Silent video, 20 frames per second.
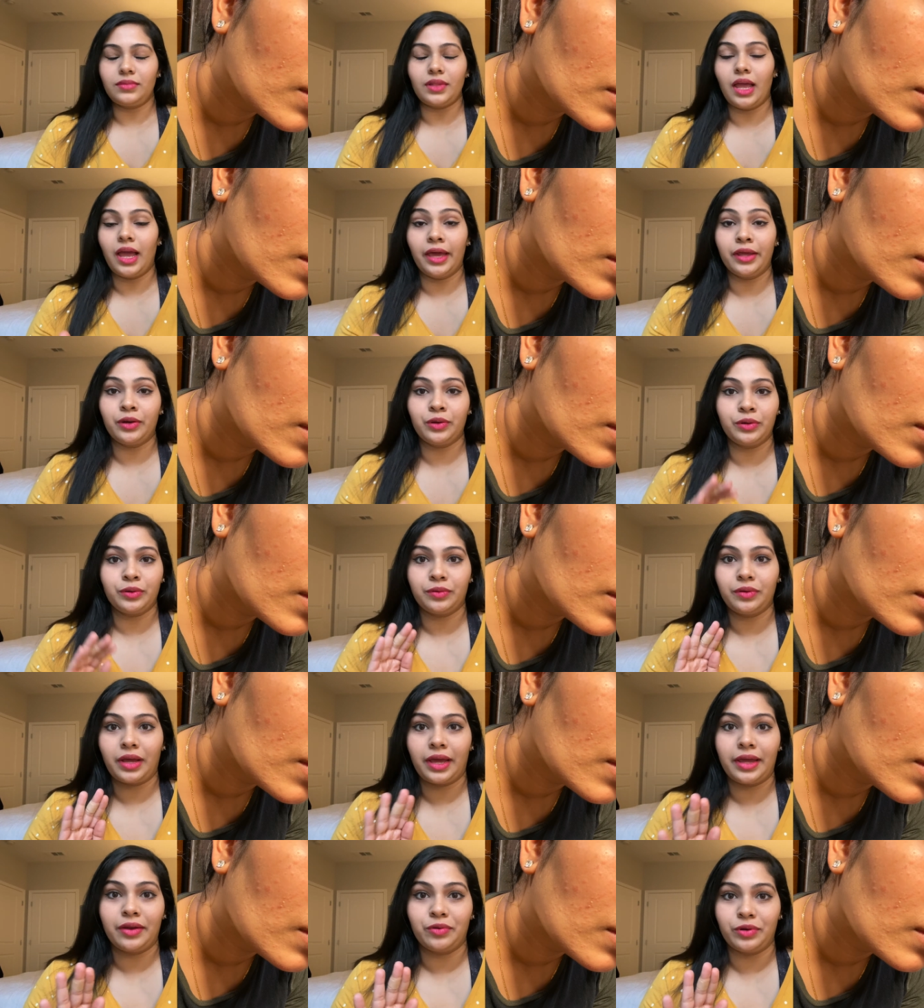I don't know,
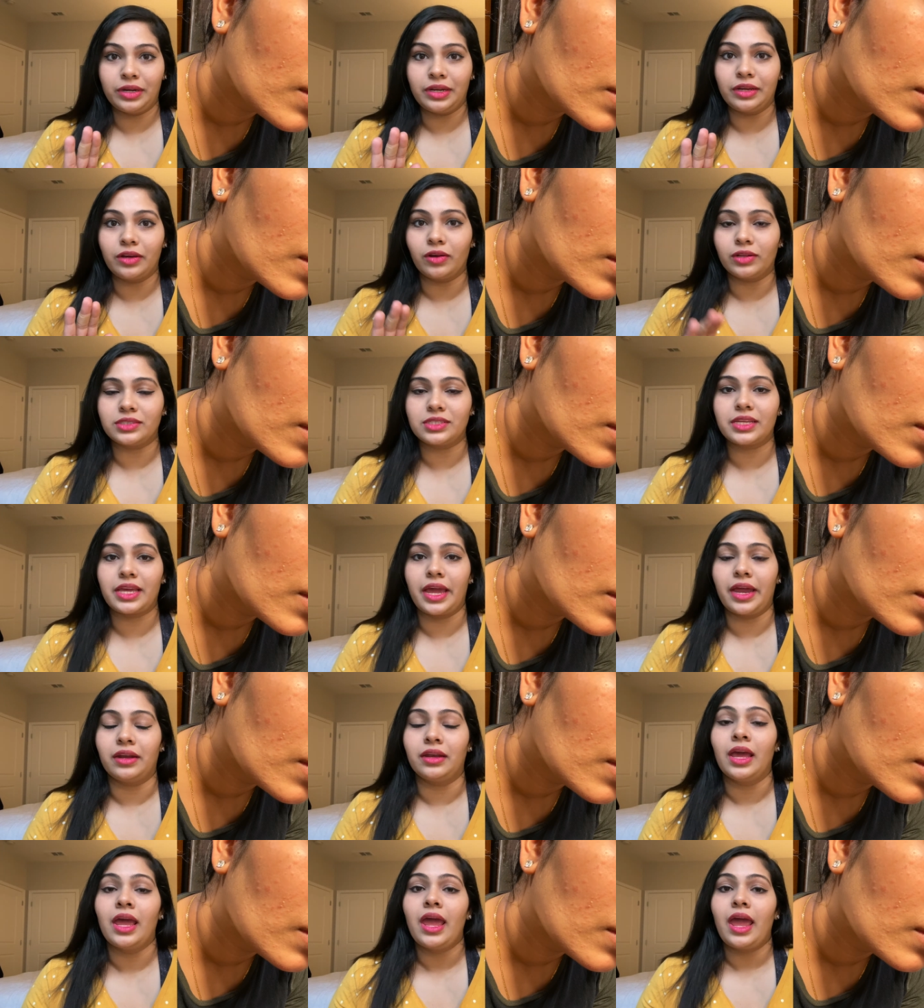I really got
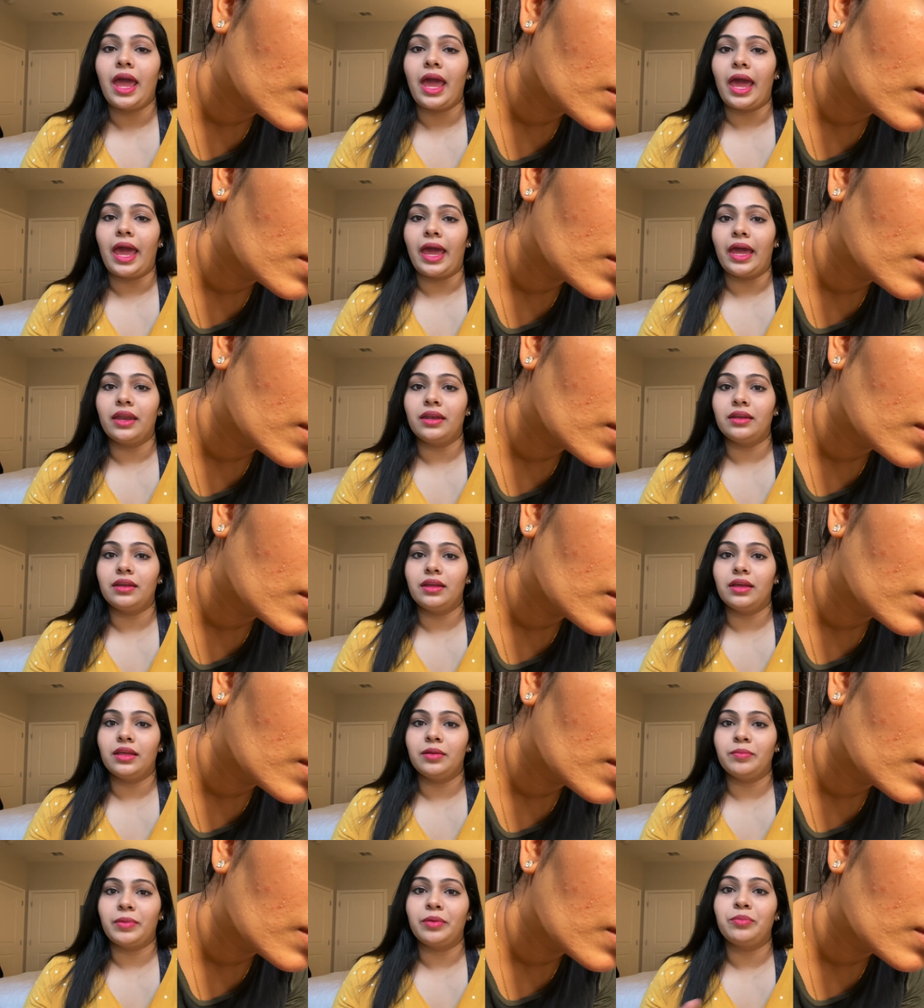scared. And
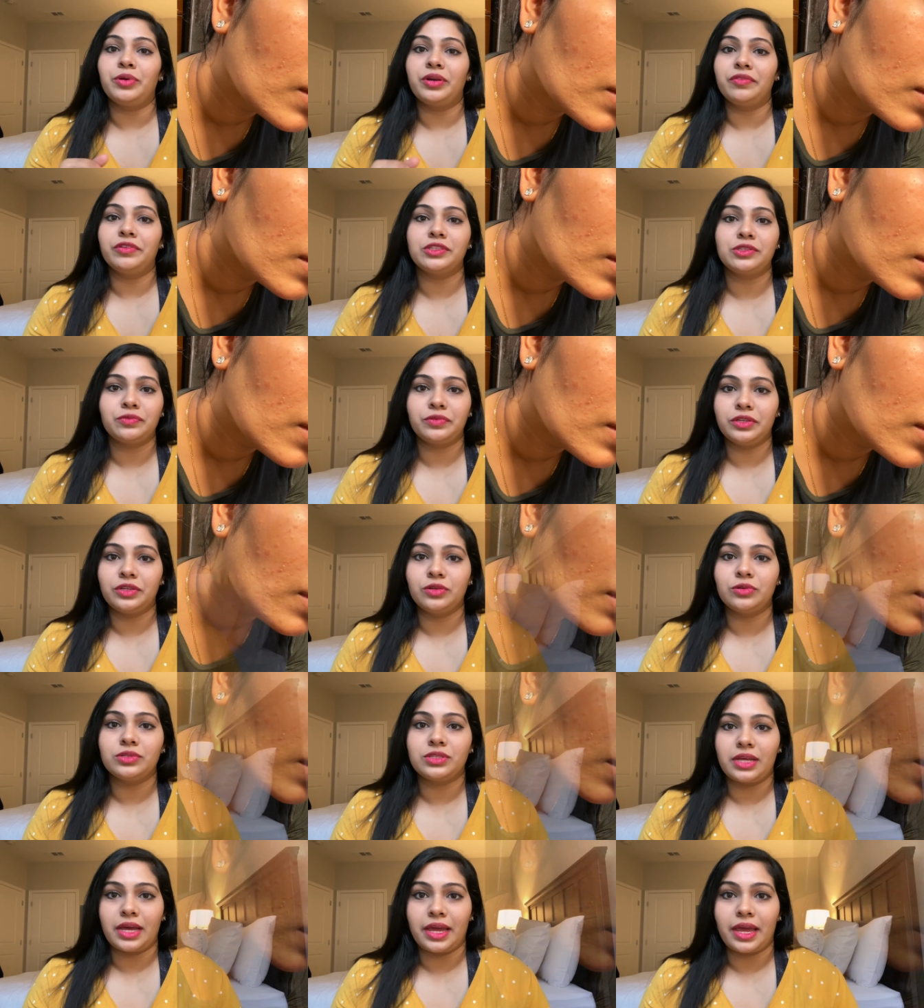in my previous
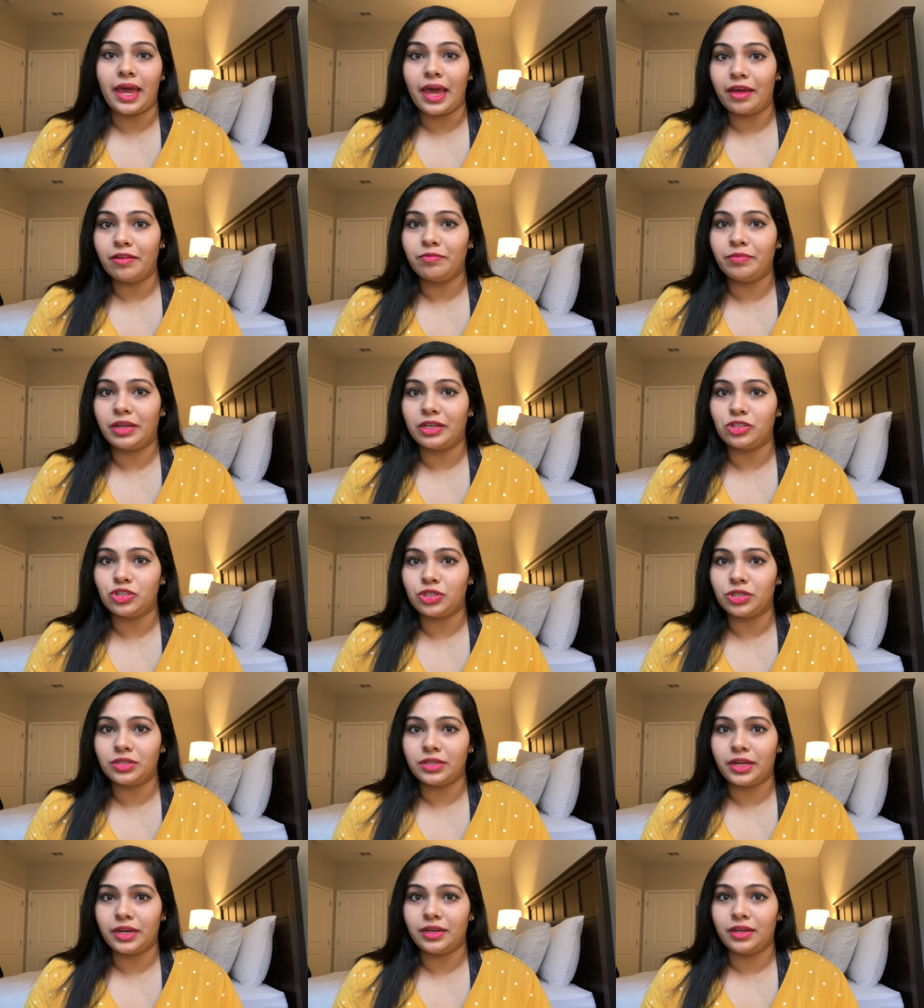videos I have
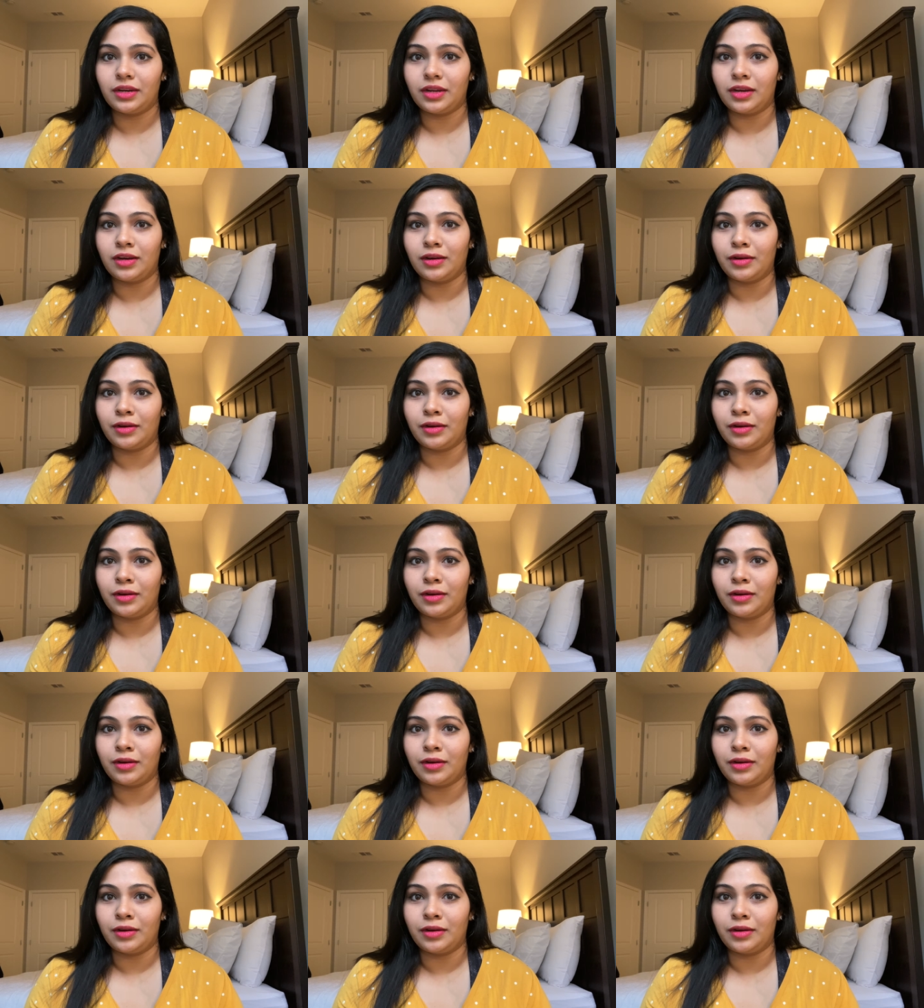mentioned that